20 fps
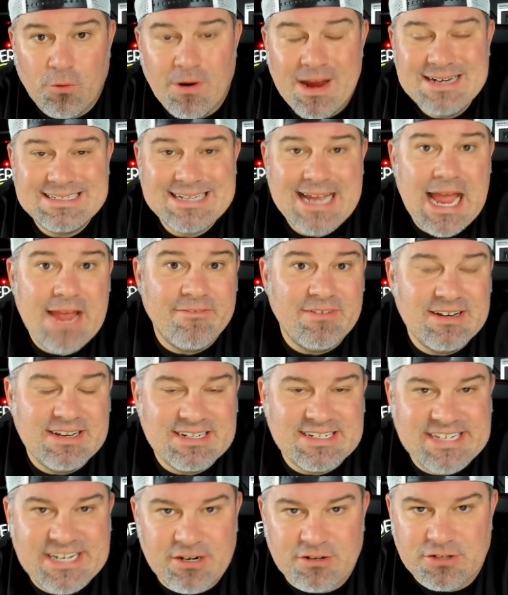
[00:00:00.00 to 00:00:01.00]
I dive into
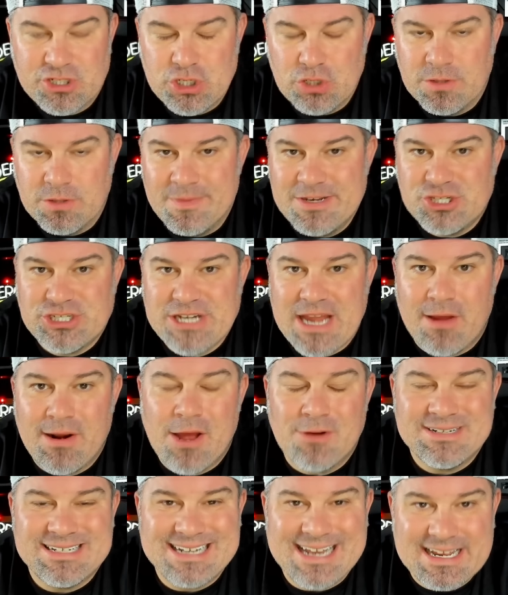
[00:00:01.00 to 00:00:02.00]
tier two, let me shout
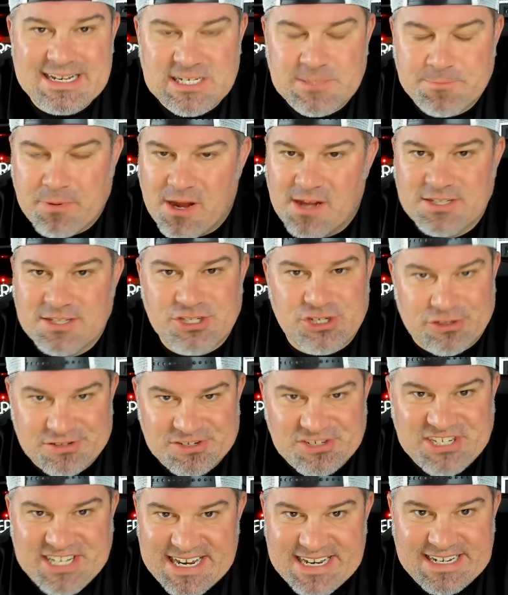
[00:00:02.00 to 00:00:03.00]
out today's sponsor,
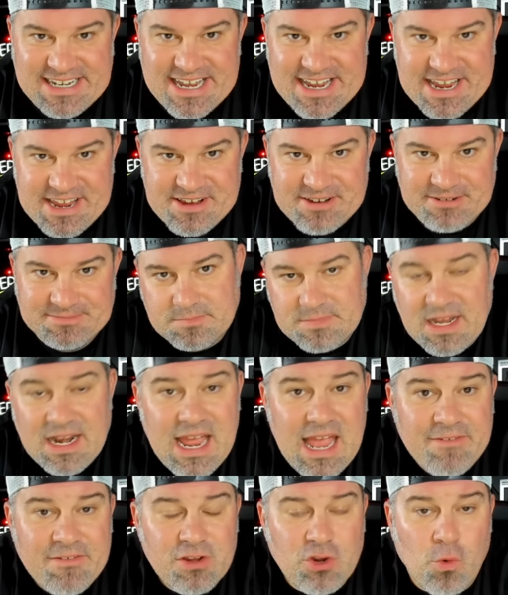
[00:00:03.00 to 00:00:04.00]
SeatGeek. And
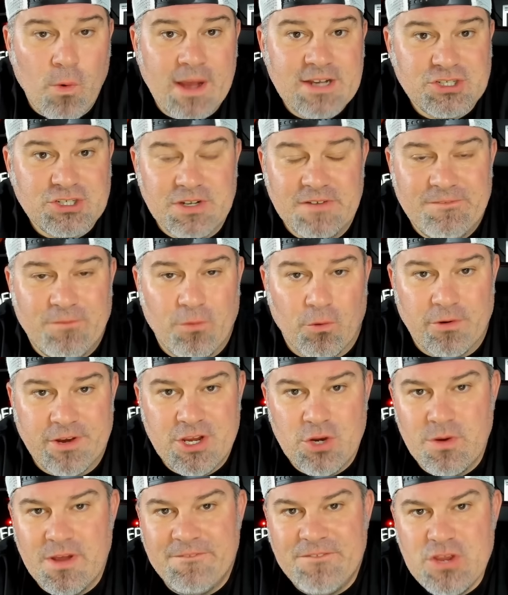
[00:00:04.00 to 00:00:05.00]
I have a question for
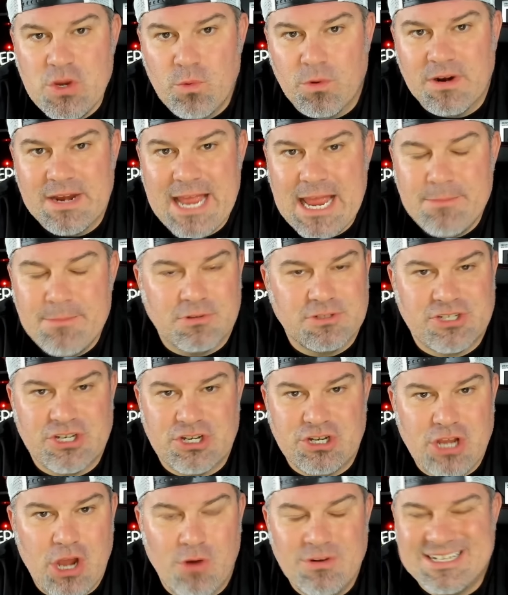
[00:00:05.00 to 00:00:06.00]
you. If you were able to
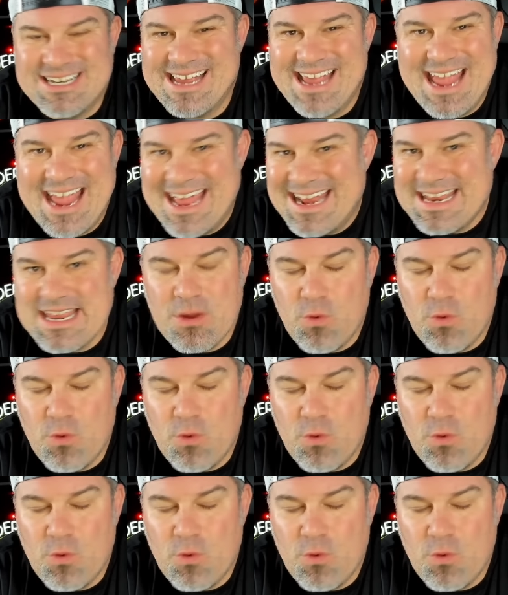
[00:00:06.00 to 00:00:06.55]
go to any